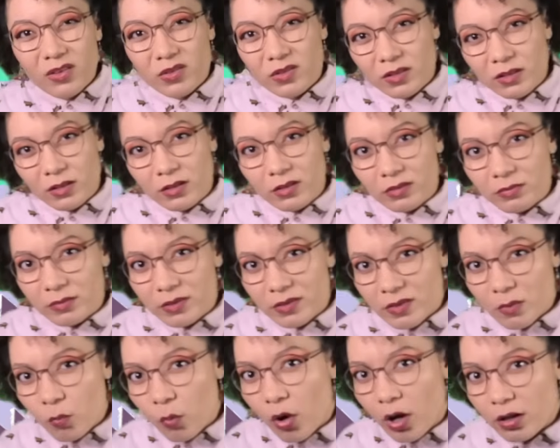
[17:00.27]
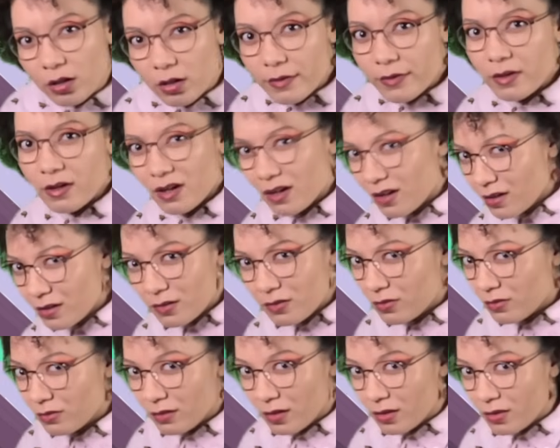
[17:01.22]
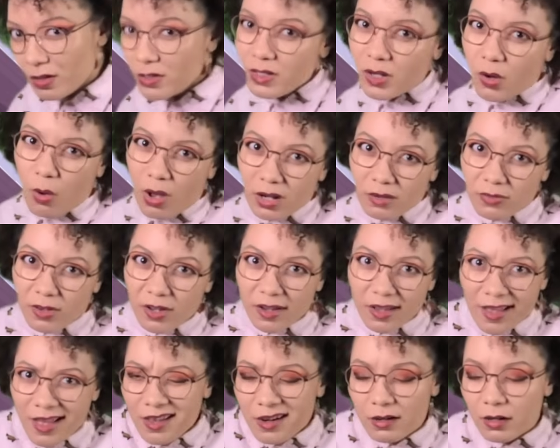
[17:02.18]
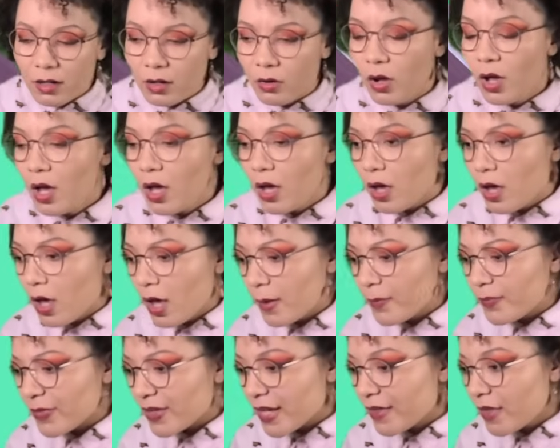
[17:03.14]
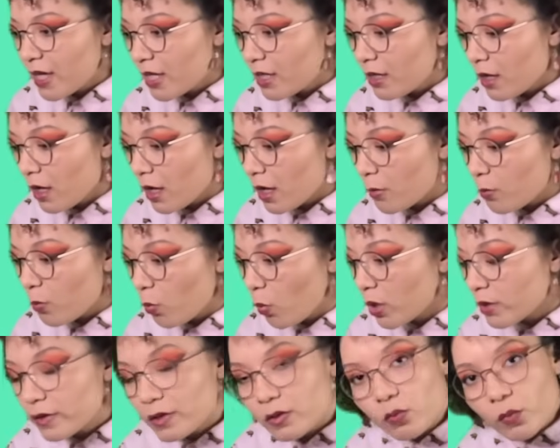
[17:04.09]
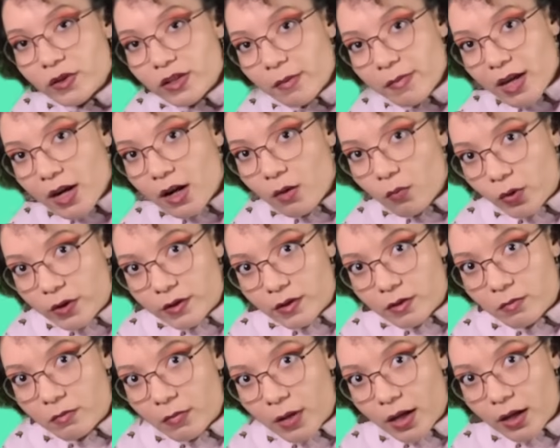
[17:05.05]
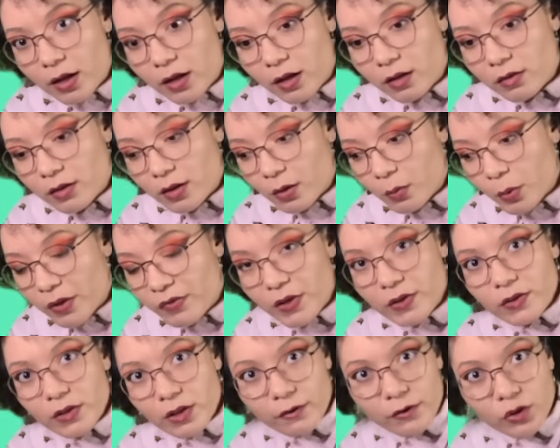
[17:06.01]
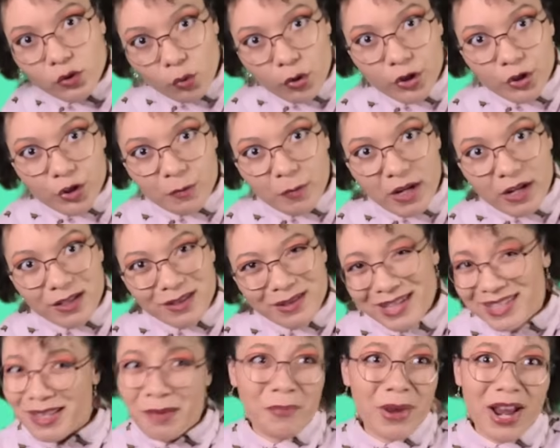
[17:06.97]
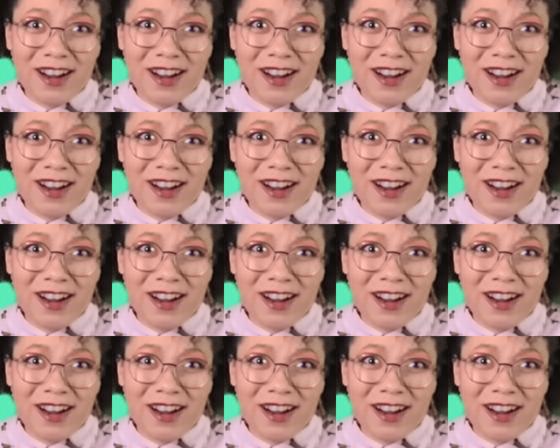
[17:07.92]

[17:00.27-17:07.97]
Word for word: I know there's a little there's some water in there. It, there's aquatic fungi. I don't know. Um, and then uh, once once I'm there, once my if that's enough storage space because